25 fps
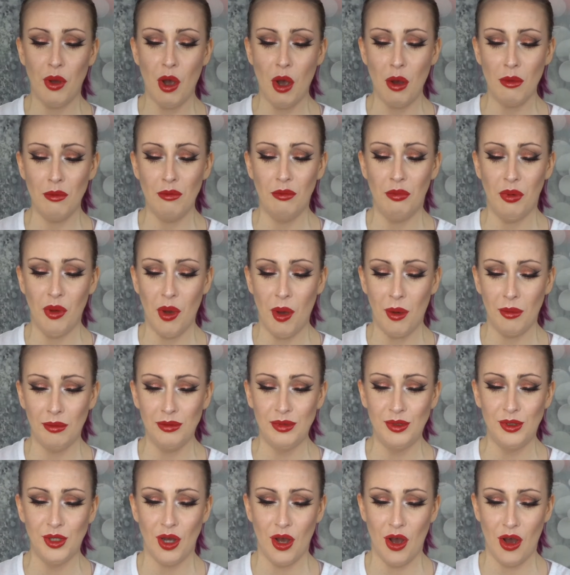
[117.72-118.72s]

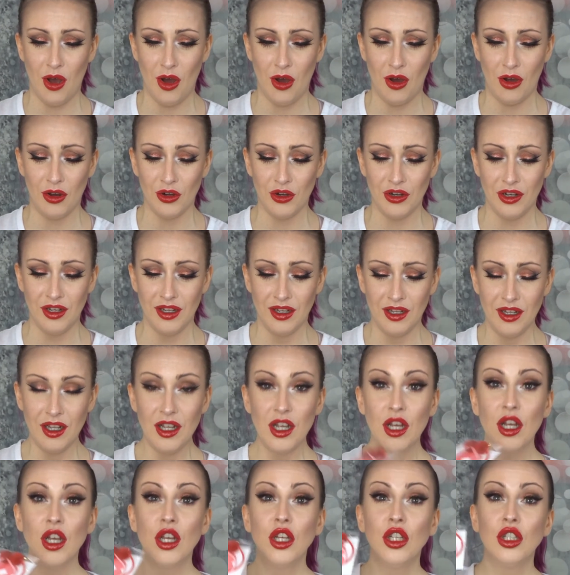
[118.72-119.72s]
pom-poms on.
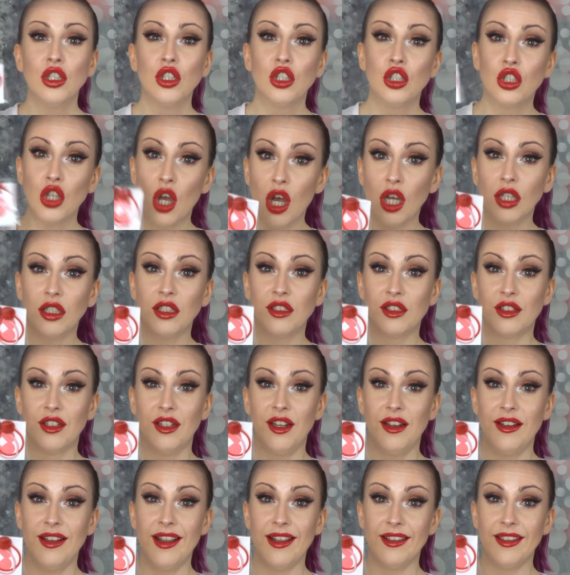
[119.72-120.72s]
Charlotte's
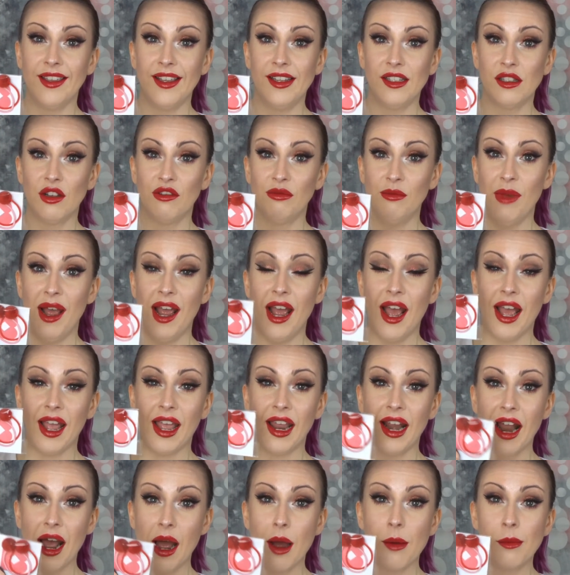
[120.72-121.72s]
gonna nick these off me. I
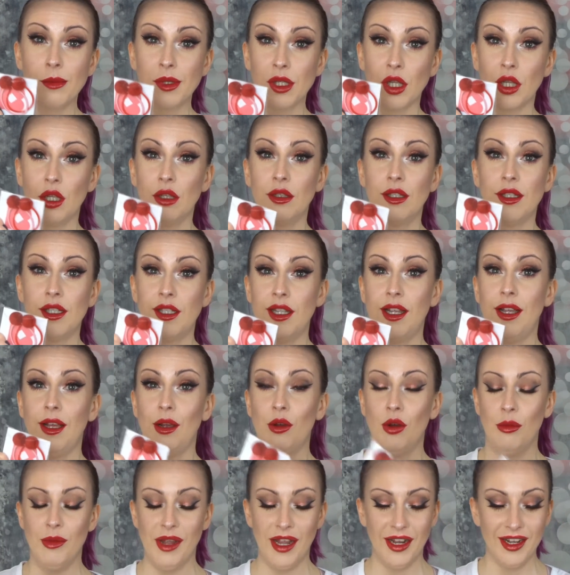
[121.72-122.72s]
can absolutely see it
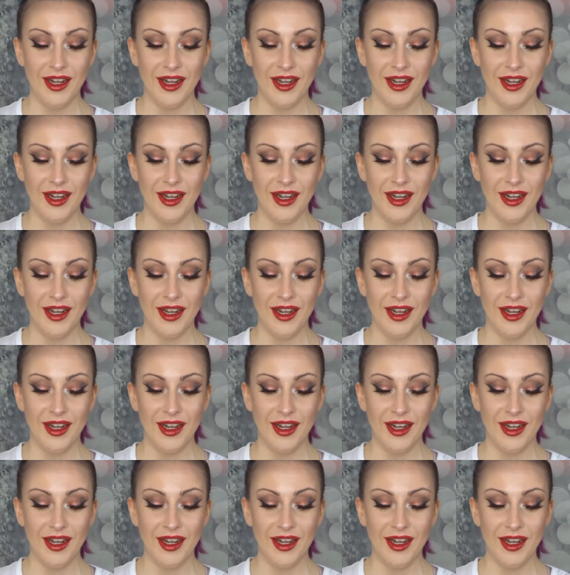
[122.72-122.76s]
coming.